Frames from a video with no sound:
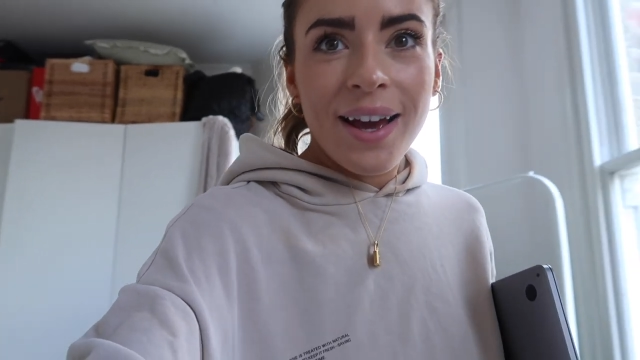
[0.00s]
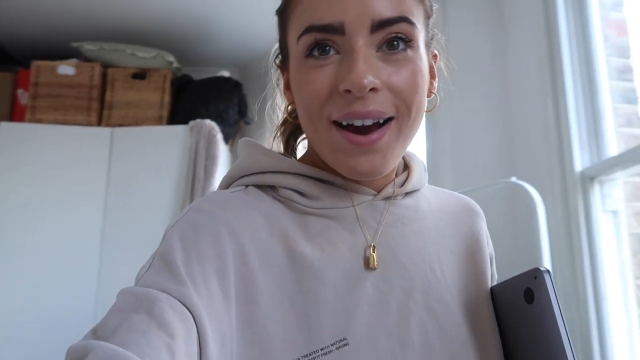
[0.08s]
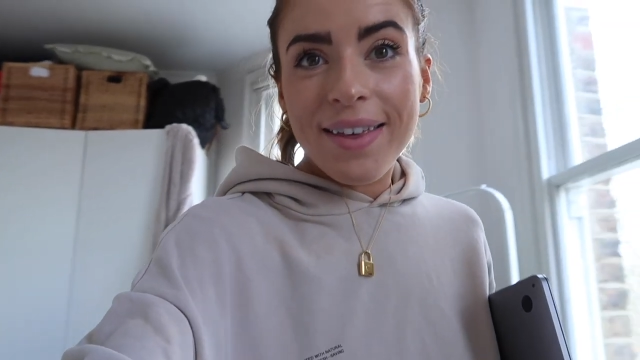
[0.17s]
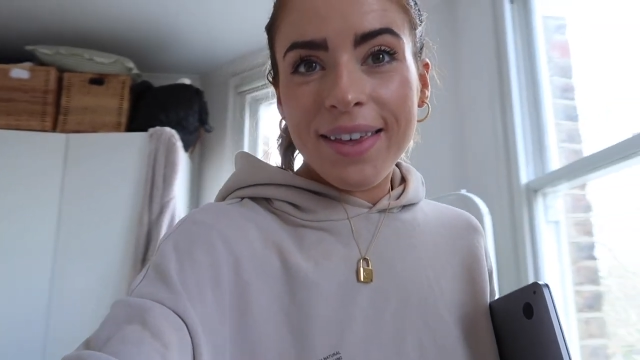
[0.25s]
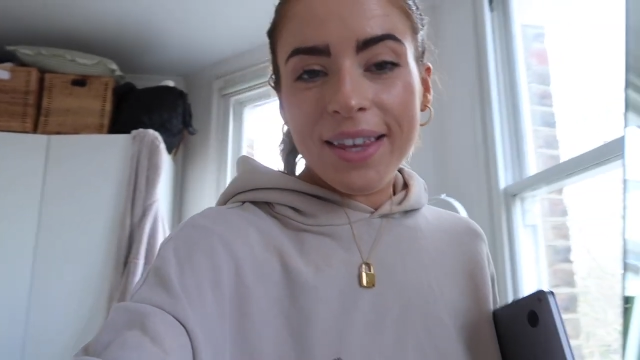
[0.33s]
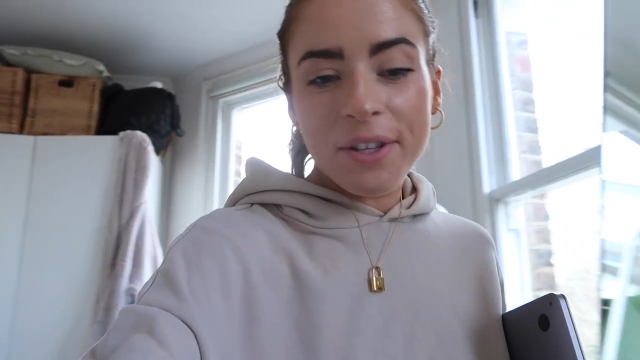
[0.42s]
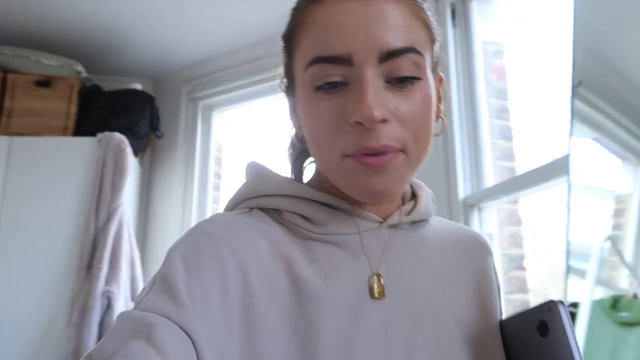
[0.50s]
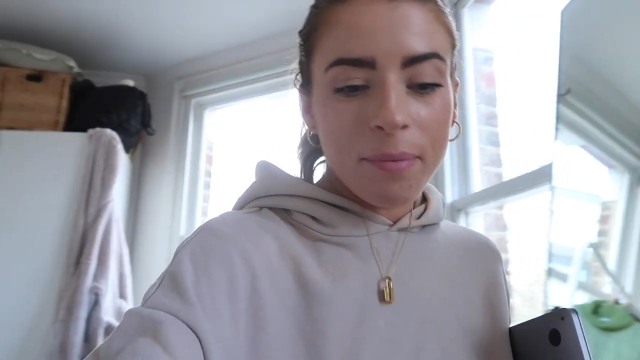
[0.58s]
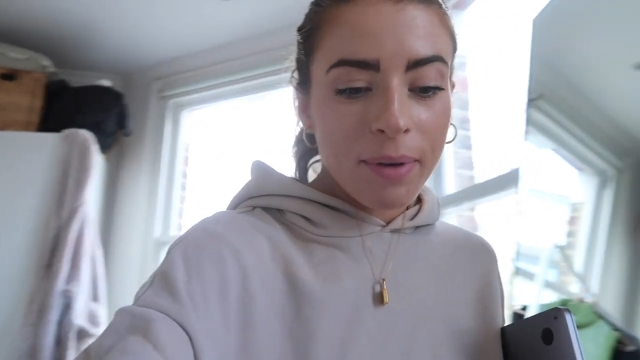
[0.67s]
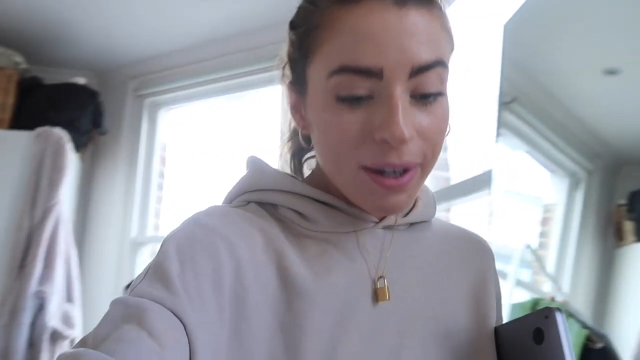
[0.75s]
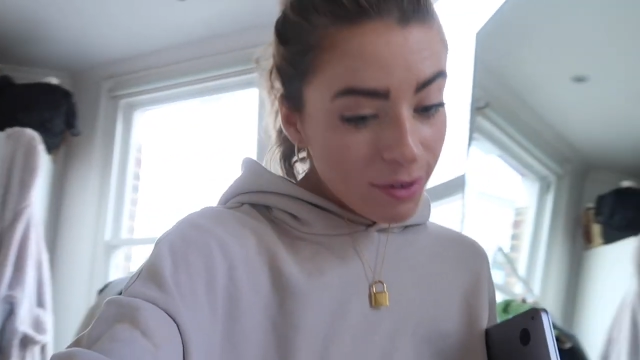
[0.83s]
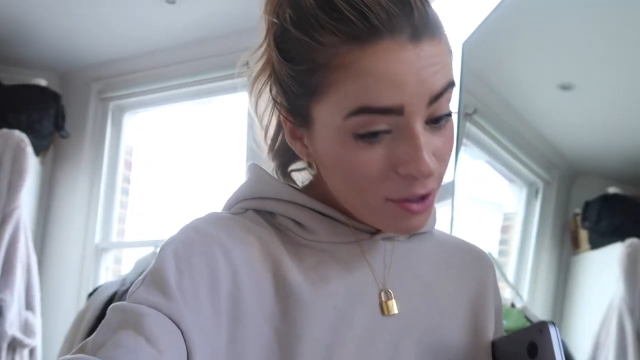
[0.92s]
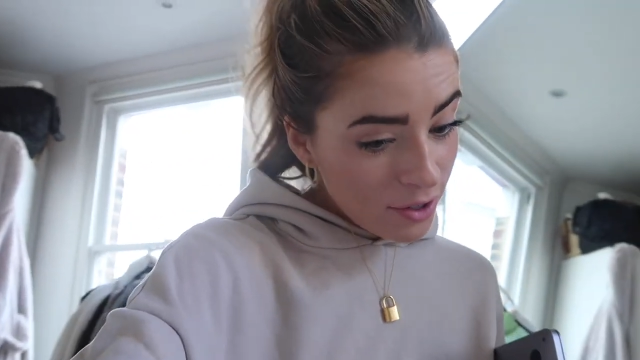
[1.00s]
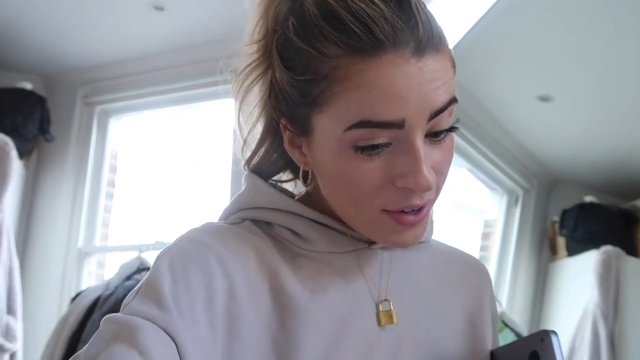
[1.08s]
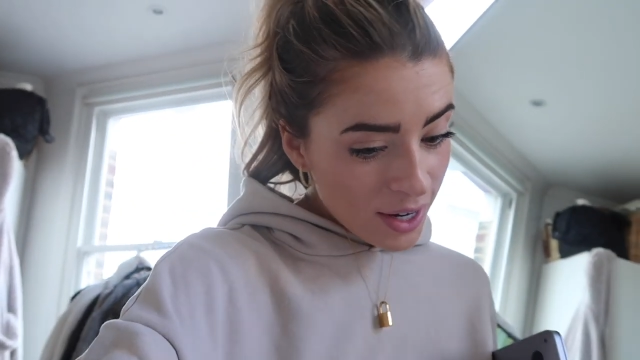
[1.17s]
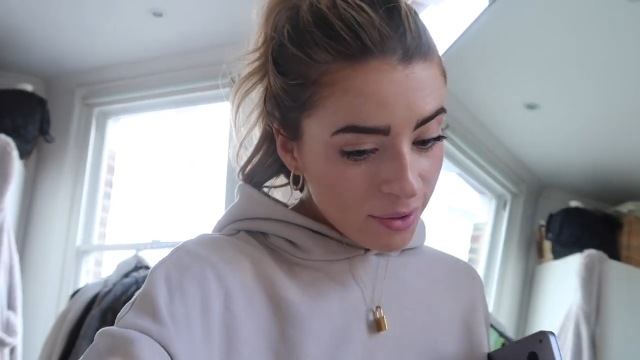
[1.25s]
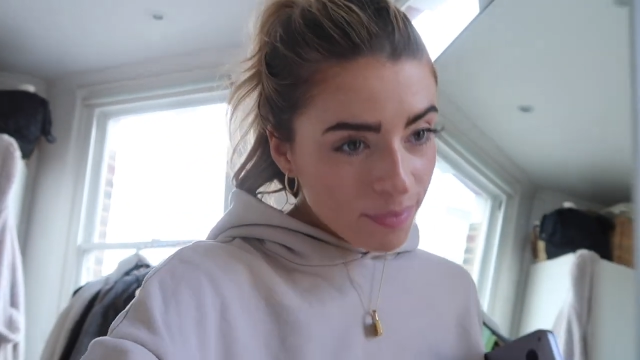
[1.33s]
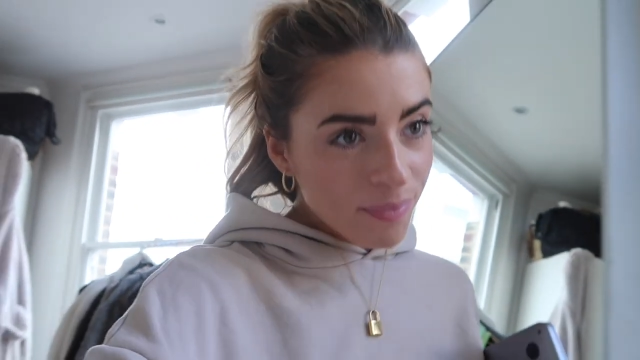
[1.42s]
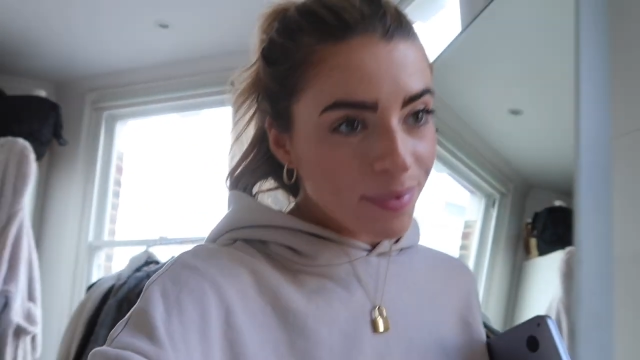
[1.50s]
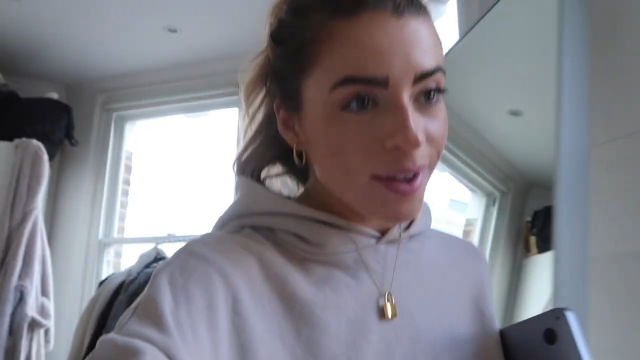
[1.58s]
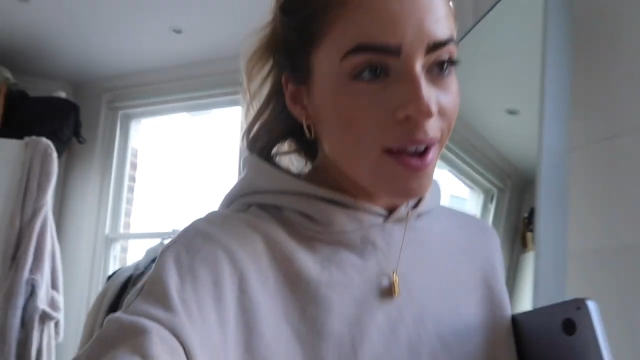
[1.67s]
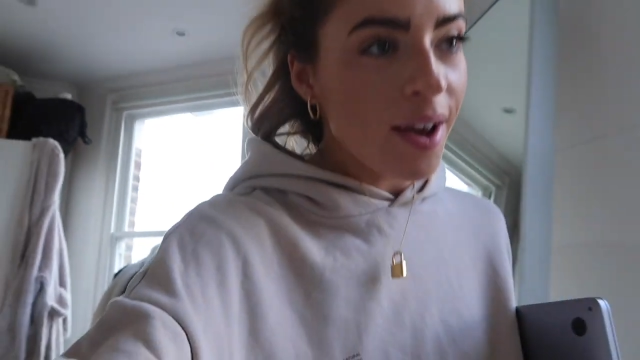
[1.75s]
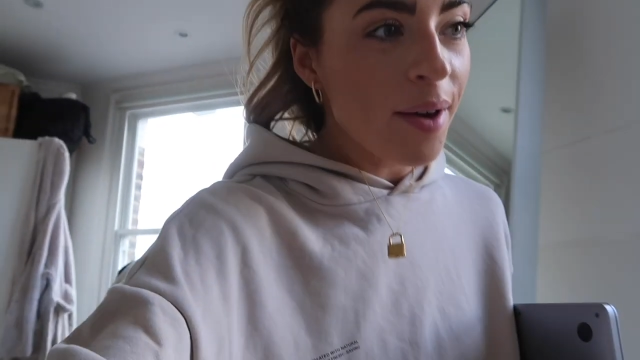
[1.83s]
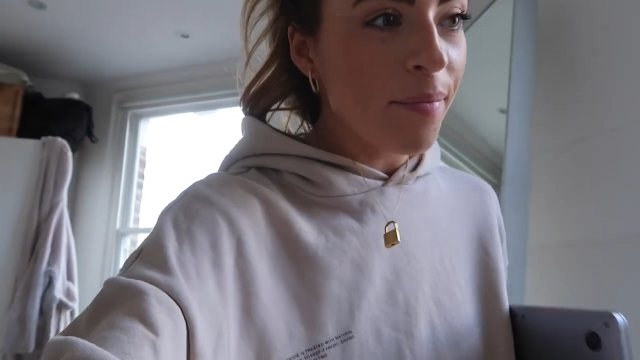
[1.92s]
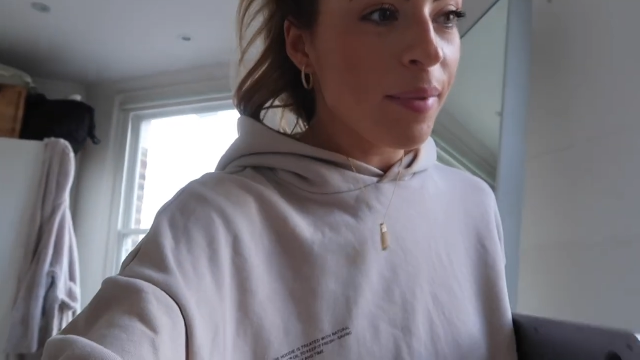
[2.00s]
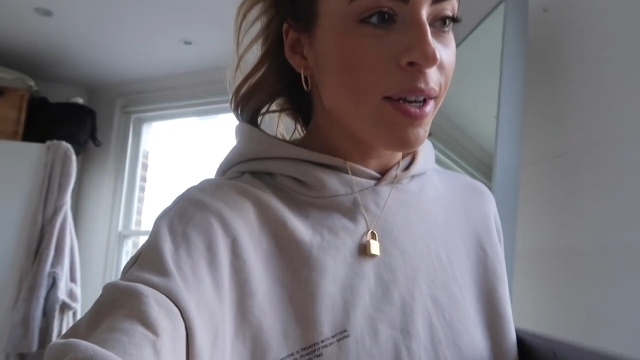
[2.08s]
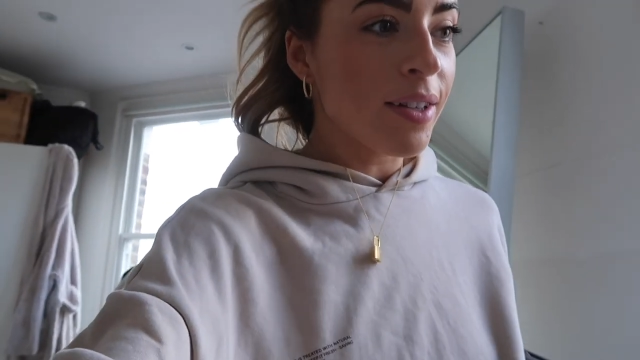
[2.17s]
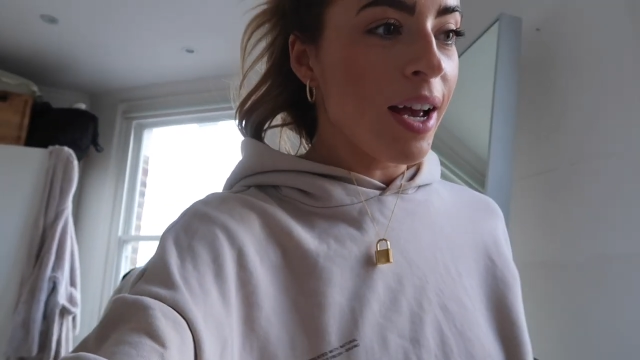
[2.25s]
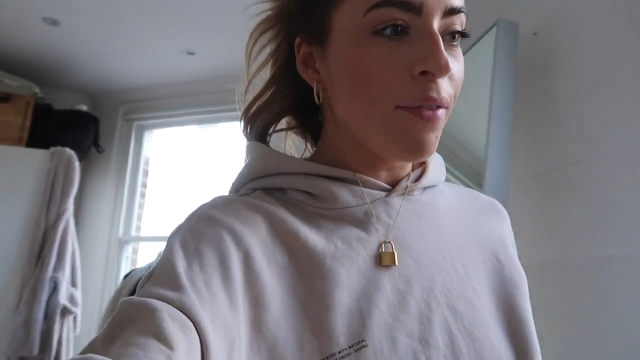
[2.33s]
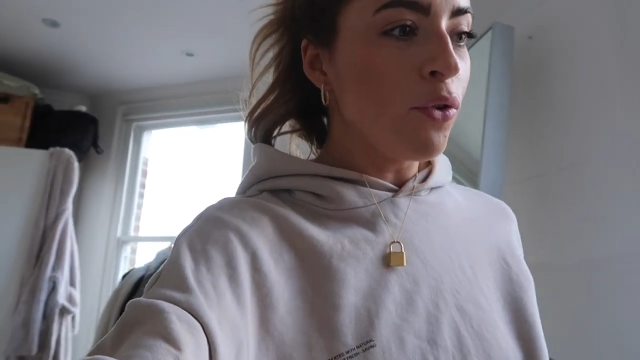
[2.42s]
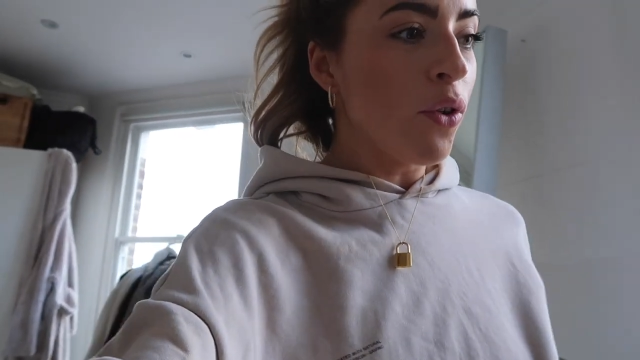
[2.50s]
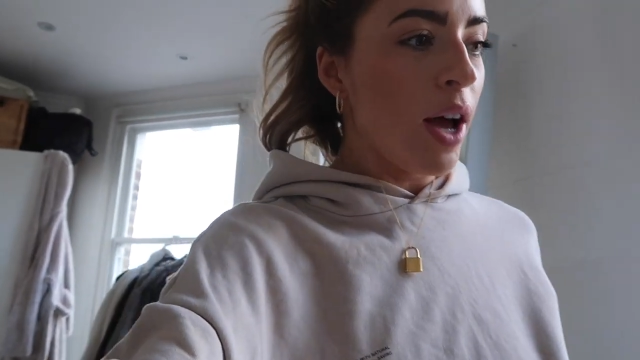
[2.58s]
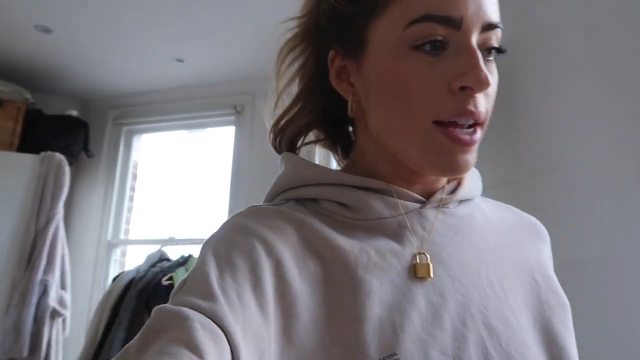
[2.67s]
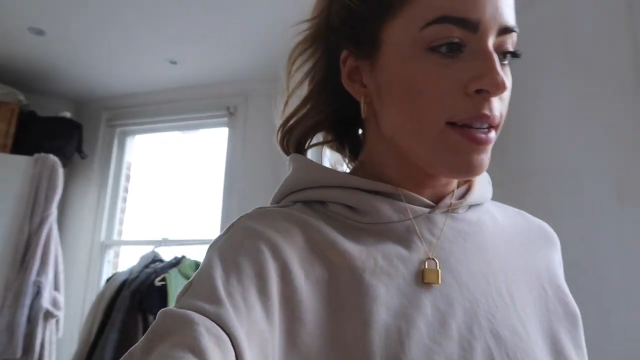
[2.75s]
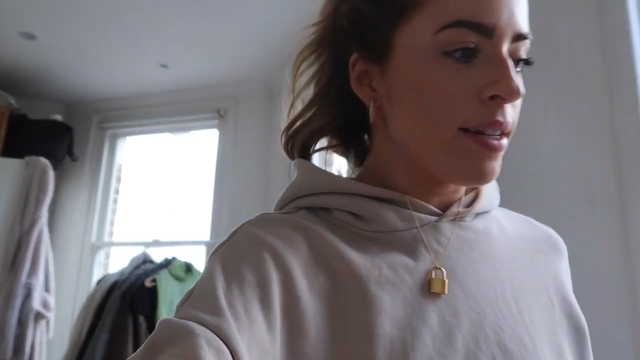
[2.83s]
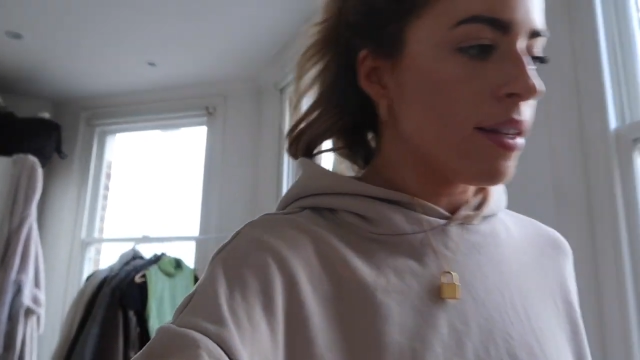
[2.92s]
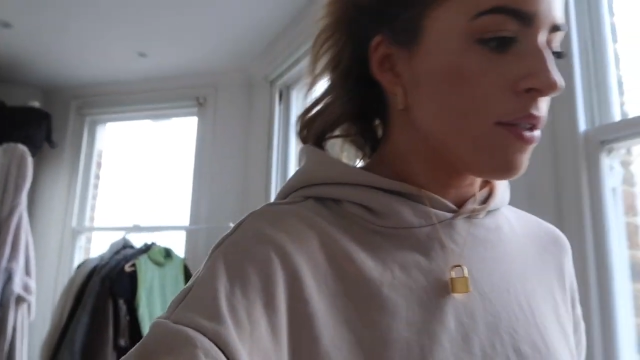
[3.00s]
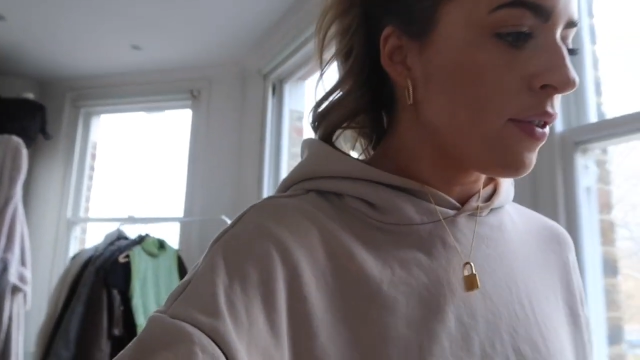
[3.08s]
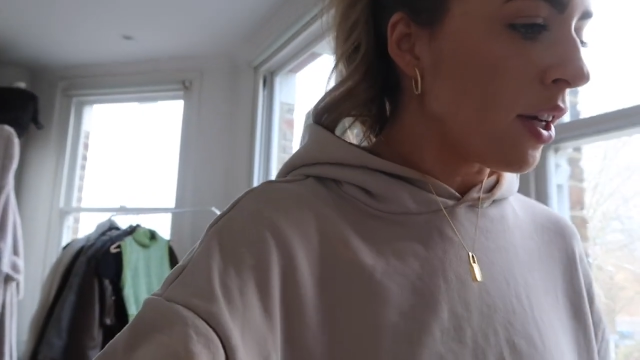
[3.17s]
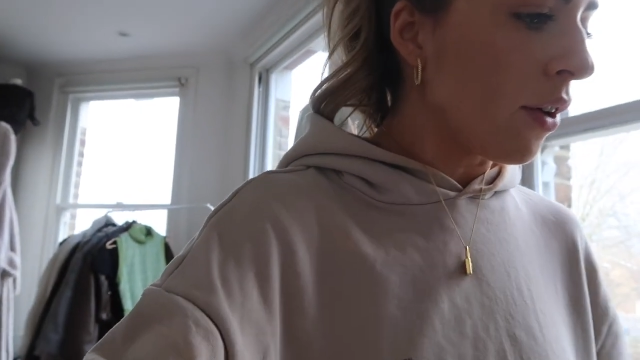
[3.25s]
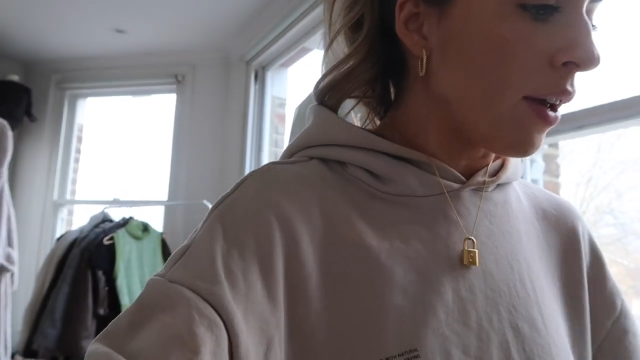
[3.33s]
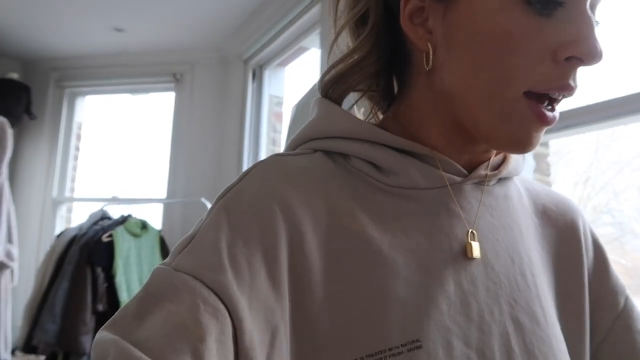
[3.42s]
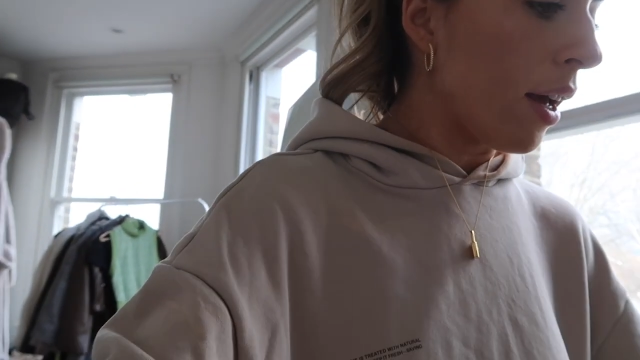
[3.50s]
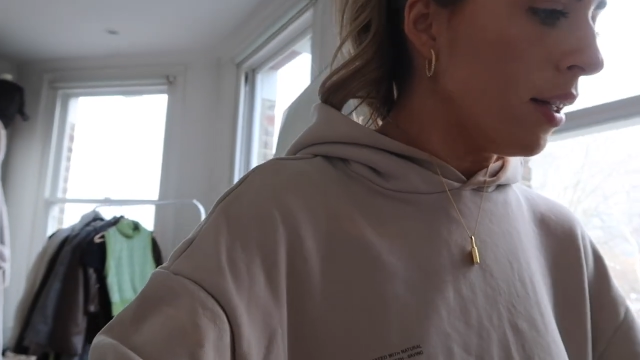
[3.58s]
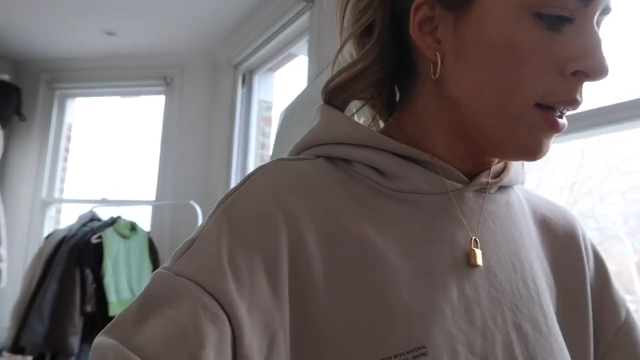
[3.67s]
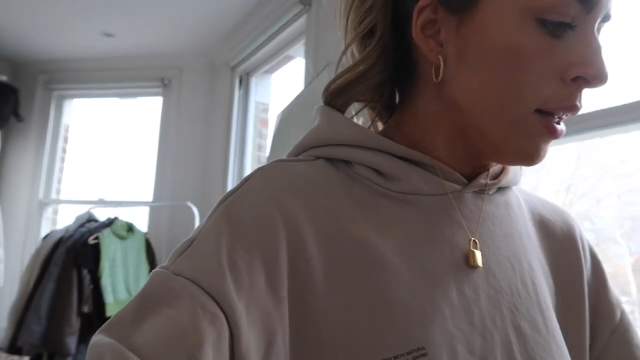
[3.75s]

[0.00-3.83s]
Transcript: I think that's what I'm going to have to do now, because I have not edited this video yet,